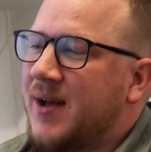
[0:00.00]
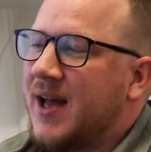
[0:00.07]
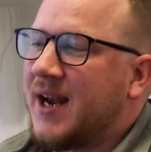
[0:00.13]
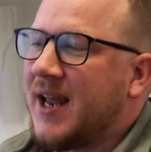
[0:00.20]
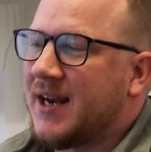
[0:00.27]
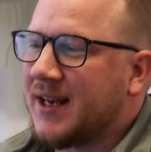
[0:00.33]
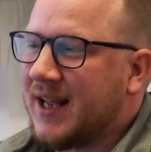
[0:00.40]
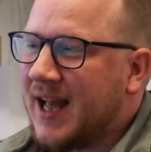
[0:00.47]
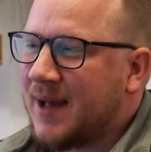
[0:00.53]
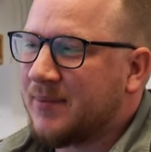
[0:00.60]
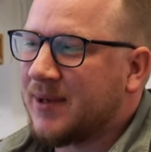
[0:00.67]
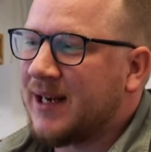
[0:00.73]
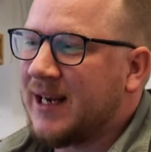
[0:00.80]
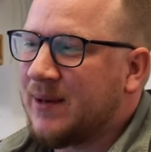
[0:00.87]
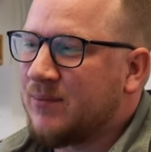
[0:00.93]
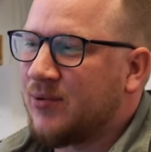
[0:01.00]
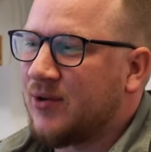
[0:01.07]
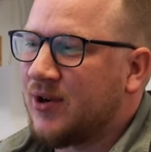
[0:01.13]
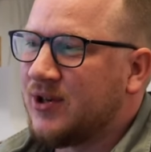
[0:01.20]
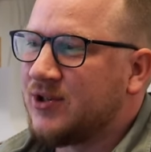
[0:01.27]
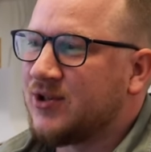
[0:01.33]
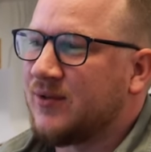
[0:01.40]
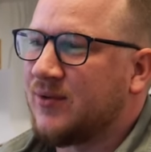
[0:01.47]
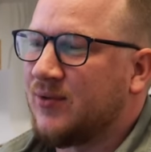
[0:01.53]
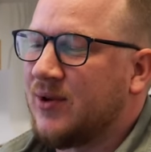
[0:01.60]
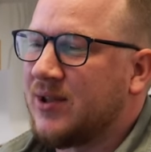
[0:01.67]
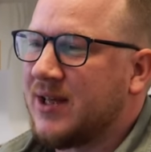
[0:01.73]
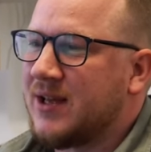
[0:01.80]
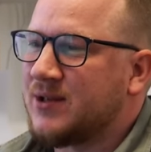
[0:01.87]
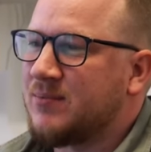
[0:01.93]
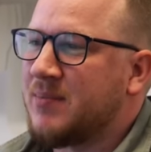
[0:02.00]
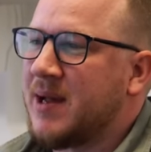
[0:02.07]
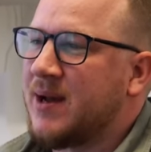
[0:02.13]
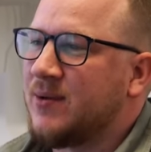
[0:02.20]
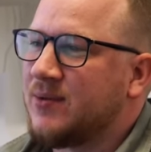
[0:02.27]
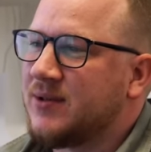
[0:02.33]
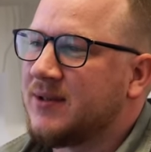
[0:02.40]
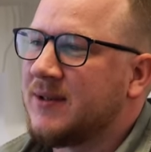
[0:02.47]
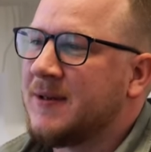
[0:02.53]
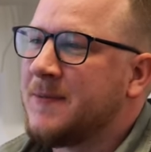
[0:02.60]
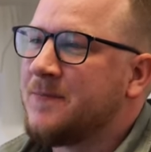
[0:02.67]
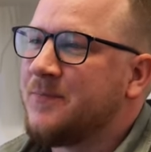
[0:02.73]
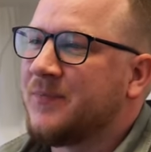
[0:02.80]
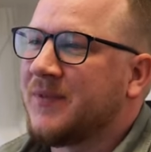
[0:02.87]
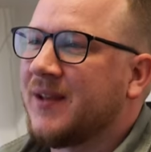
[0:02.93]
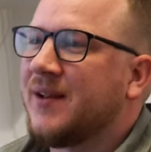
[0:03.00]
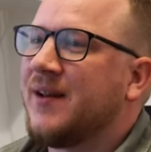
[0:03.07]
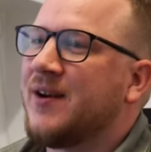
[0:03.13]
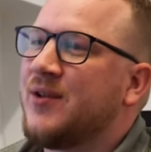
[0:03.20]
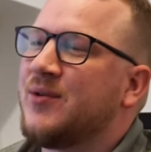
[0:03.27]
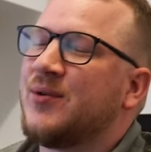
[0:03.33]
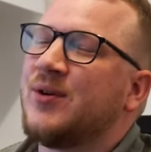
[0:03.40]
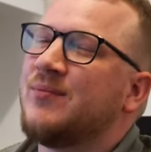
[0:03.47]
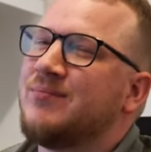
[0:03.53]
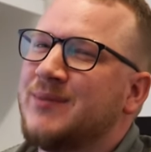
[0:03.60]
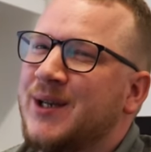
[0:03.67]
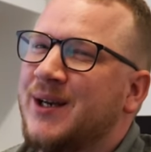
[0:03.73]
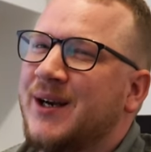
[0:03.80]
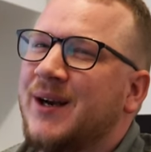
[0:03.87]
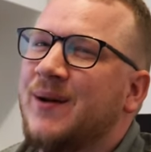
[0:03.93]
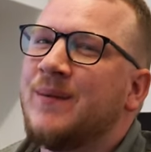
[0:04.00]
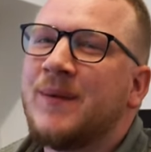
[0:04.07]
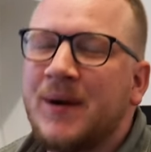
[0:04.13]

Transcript: And it had a cap clean price of £3,000. And I thought, no.